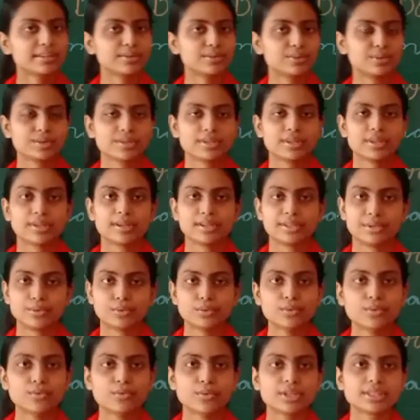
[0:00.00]
You
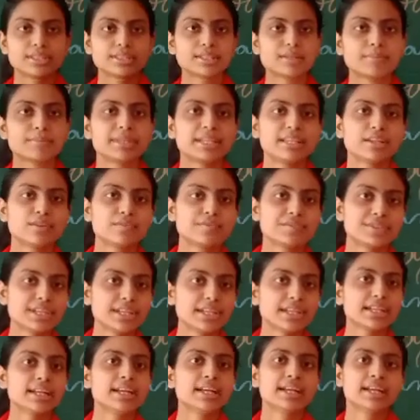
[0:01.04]
know what's the meaning of chick?